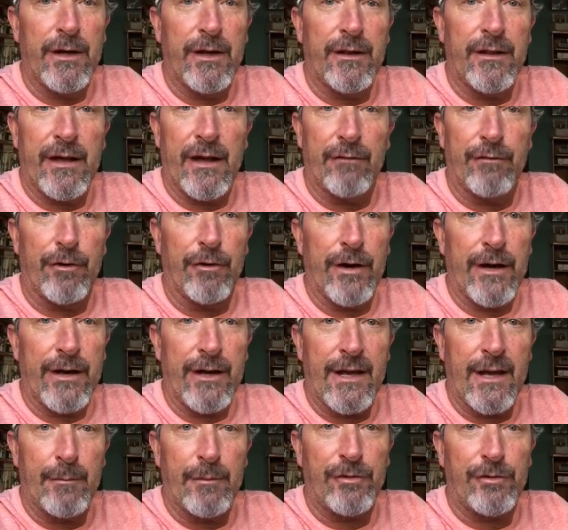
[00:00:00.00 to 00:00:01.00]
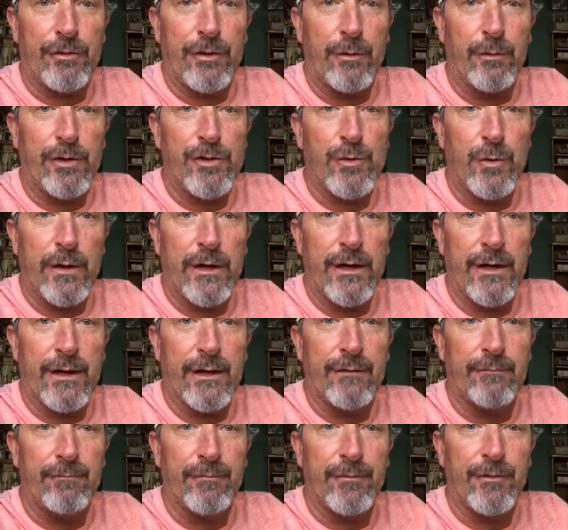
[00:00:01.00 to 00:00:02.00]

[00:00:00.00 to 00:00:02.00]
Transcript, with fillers: They have great chemistry, which we had.